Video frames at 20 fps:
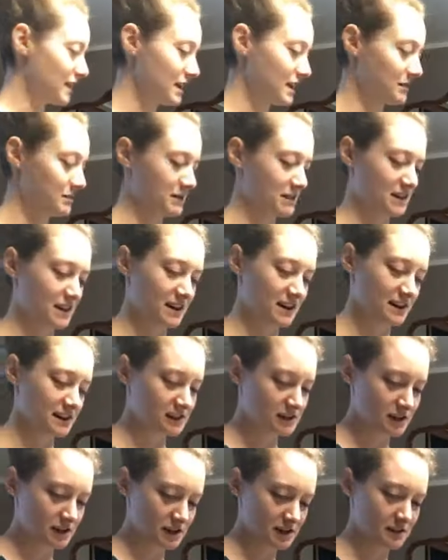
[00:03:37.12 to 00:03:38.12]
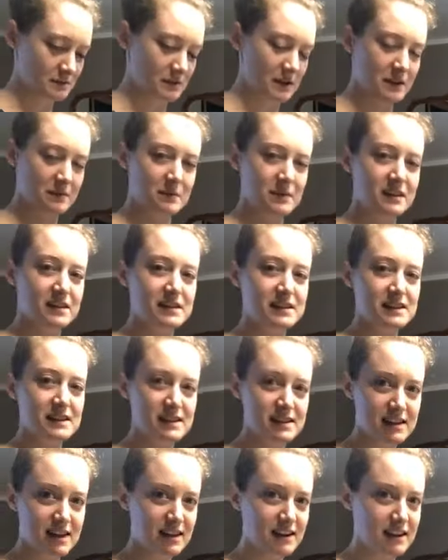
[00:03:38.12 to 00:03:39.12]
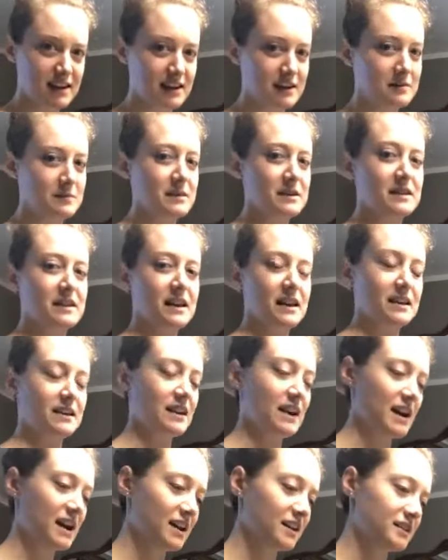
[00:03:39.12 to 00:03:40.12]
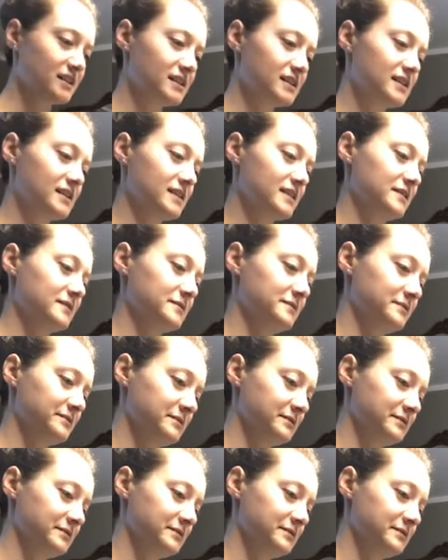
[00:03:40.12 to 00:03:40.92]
them, and then I started to make mittens to sell them, and then hats, and